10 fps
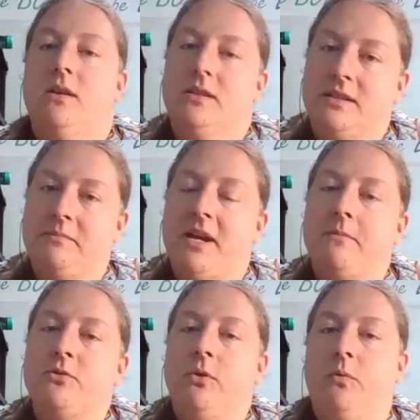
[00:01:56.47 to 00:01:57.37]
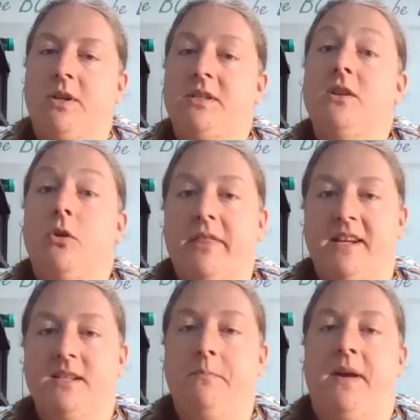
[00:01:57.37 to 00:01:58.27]
sometimes we want to know
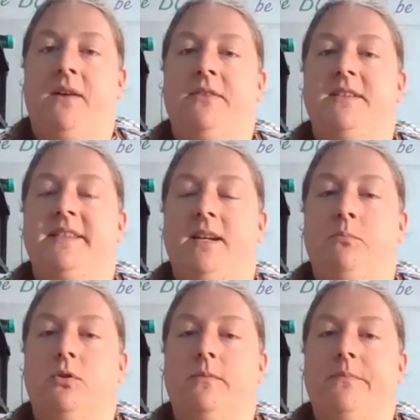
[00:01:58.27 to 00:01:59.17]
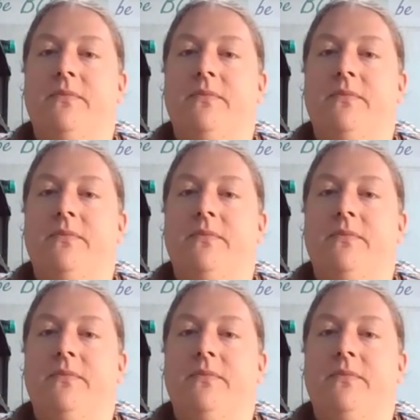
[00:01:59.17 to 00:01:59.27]
things about the sample,